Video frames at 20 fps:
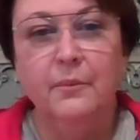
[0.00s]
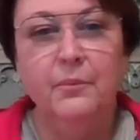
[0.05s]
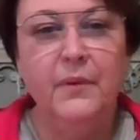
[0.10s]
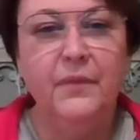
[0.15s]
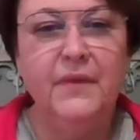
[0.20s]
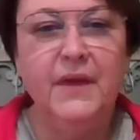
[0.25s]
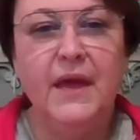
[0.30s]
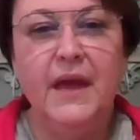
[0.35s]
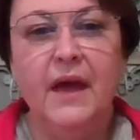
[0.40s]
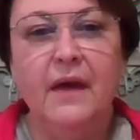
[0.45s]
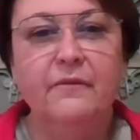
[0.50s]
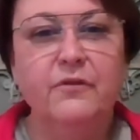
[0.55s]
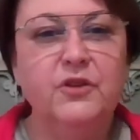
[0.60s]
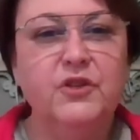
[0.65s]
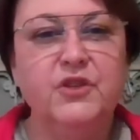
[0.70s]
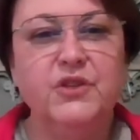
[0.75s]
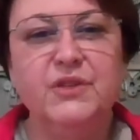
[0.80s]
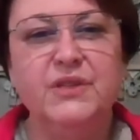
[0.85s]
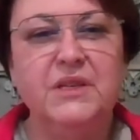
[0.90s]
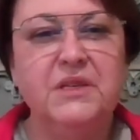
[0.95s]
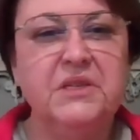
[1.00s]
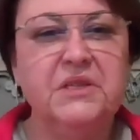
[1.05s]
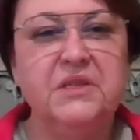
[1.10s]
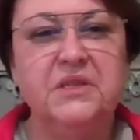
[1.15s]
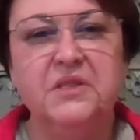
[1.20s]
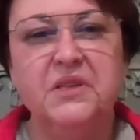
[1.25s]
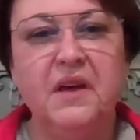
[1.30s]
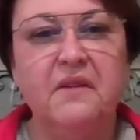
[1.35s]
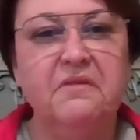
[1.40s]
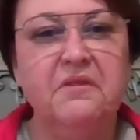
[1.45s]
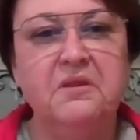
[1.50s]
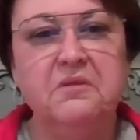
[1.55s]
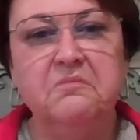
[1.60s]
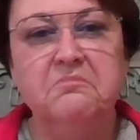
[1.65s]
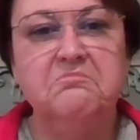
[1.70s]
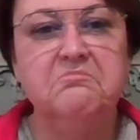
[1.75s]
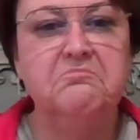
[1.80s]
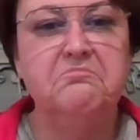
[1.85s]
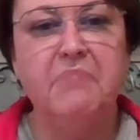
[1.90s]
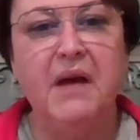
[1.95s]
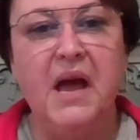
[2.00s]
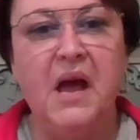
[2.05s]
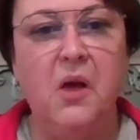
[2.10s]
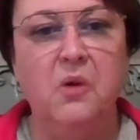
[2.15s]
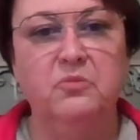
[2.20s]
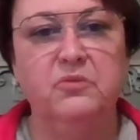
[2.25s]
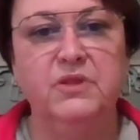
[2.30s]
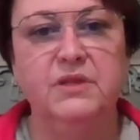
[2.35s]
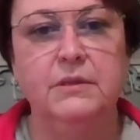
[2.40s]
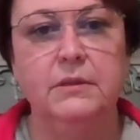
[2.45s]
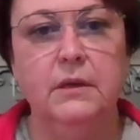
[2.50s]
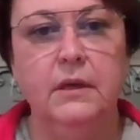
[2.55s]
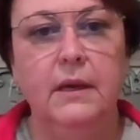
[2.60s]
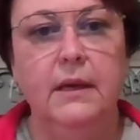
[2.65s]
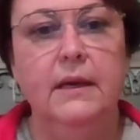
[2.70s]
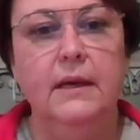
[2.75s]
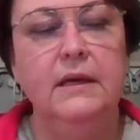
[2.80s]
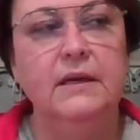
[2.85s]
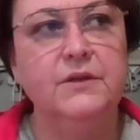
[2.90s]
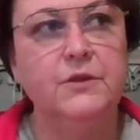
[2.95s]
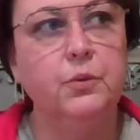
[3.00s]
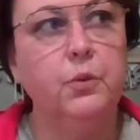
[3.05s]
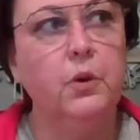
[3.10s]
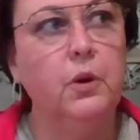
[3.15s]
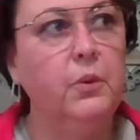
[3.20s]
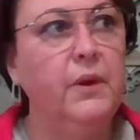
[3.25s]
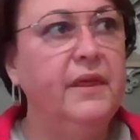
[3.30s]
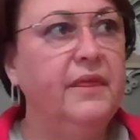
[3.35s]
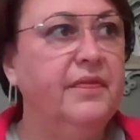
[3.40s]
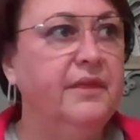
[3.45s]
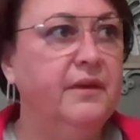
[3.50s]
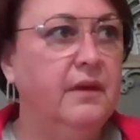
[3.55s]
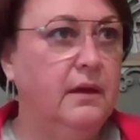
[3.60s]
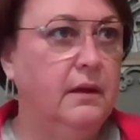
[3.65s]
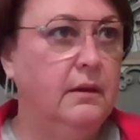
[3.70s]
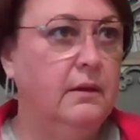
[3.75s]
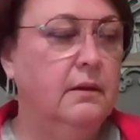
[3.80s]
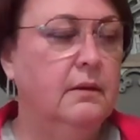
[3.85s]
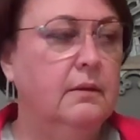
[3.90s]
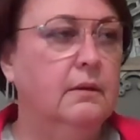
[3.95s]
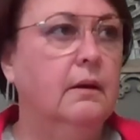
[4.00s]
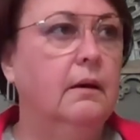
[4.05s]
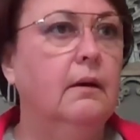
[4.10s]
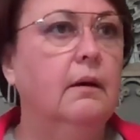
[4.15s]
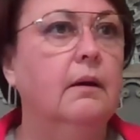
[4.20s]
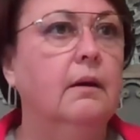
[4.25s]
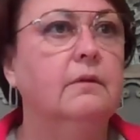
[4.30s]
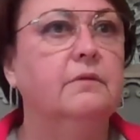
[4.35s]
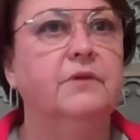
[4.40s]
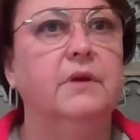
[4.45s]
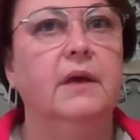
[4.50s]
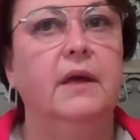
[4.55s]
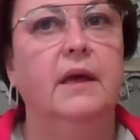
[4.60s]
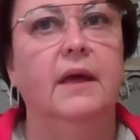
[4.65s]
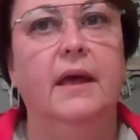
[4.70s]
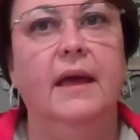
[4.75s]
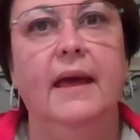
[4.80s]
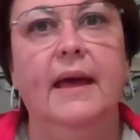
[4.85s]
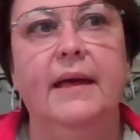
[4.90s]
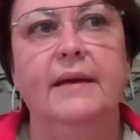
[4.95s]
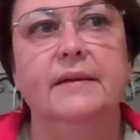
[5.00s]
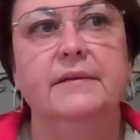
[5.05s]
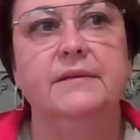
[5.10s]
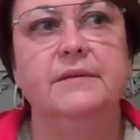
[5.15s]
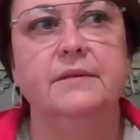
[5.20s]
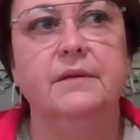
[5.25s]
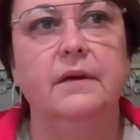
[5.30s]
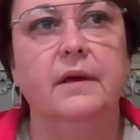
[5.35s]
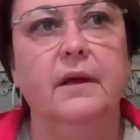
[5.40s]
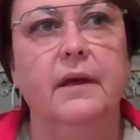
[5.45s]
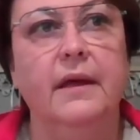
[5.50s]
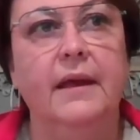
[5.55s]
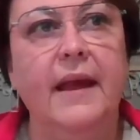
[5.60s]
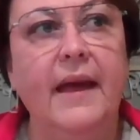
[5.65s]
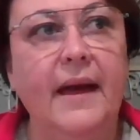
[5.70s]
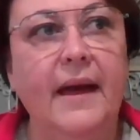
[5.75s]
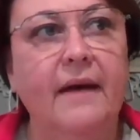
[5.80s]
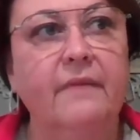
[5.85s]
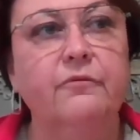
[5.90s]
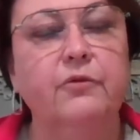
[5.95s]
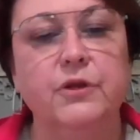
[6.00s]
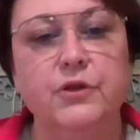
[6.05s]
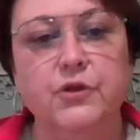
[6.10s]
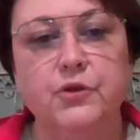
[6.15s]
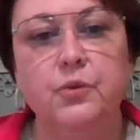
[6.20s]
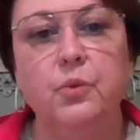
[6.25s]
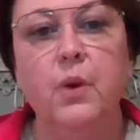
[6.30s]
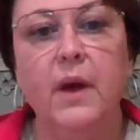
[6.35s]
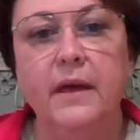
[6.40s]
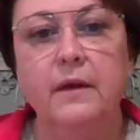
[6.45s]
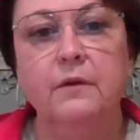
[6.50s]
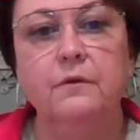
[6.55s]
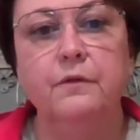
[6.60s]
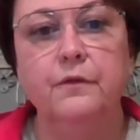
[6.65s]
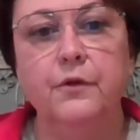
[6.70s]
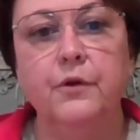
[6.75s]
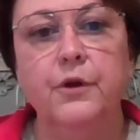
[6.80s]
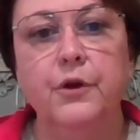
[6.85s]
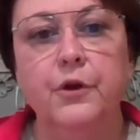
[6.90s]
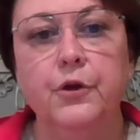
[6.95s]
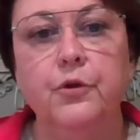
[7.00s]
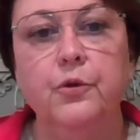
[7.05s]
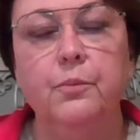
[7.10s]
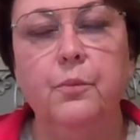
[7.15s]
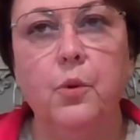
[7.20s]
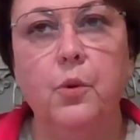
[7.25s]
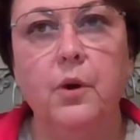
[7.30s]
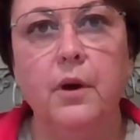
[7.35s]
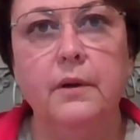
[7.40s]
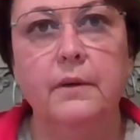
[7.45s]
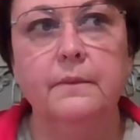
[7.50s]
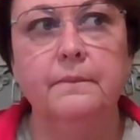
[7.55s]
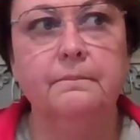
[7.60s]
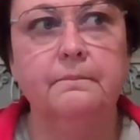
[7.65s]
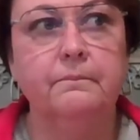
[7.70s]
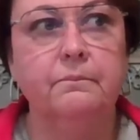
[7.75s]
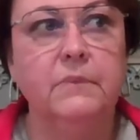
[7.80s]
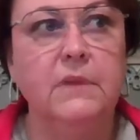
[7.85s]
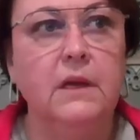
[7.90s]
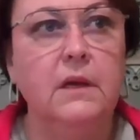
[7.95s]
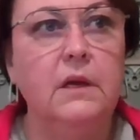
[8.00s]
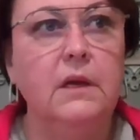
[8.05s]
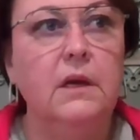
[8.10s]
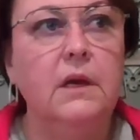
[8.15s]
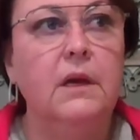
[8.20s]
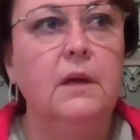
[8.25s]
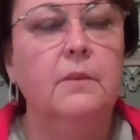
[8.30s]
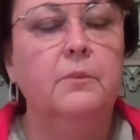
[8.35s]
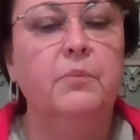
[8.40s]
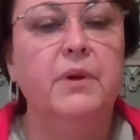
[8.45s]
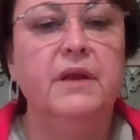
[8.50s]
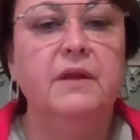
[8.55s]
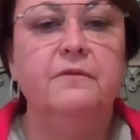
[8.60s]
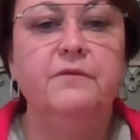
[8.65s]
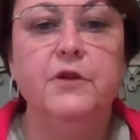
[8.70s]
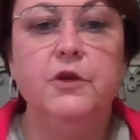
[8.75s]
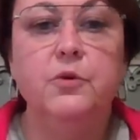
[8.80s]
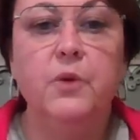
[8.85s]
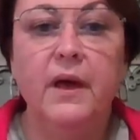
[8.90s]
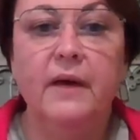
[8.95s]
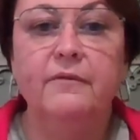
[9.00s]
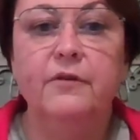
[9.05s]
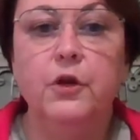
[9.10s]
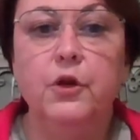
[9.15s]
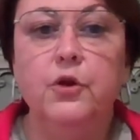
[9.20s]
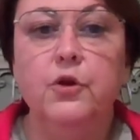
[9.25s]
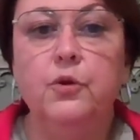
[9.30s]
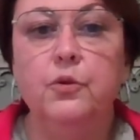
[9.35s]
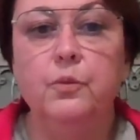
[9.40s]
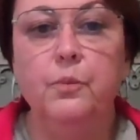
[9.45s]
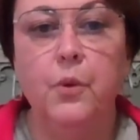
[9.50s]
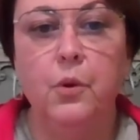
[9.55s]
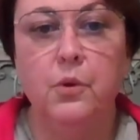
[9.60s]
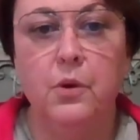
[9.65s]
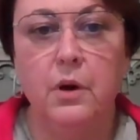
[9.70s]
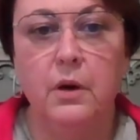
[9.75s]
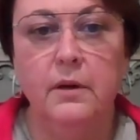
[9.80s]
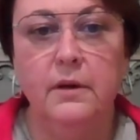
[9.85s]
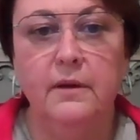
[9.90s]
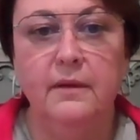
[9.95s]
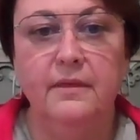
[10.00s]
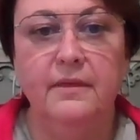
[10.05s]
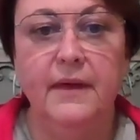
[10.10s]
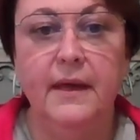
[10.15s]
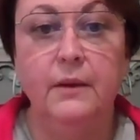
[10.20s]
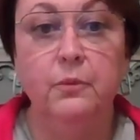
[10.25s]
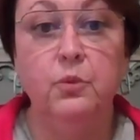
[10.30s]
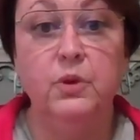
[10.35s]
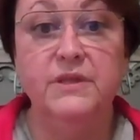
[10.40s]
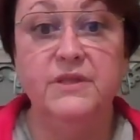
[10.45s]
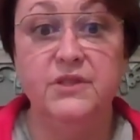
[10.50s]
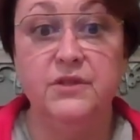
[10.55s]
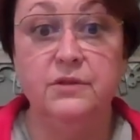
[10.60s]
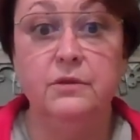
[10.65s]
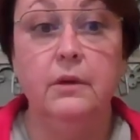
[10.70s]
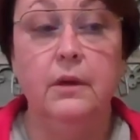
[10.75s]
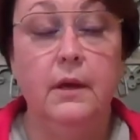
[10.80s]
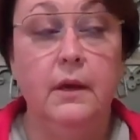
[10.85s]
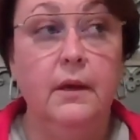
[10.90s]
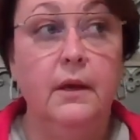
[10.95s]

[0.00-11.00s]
But the average six, seven pounds is what we think of as an average weight for a newborn. But if you have a newborn that was